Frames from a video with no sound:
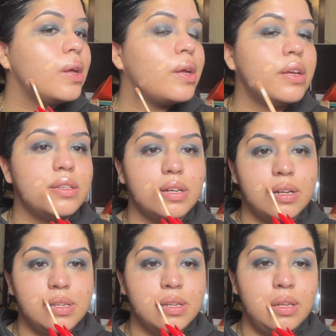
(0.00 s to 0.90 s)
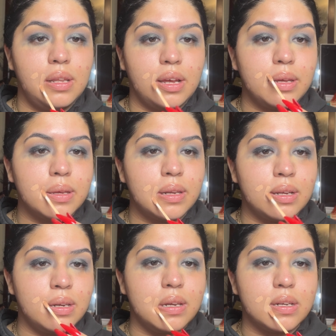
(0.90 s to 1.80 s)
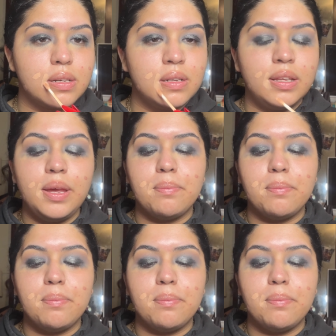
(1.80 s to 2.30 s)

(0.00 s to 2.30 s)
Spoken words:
and I did like it initially,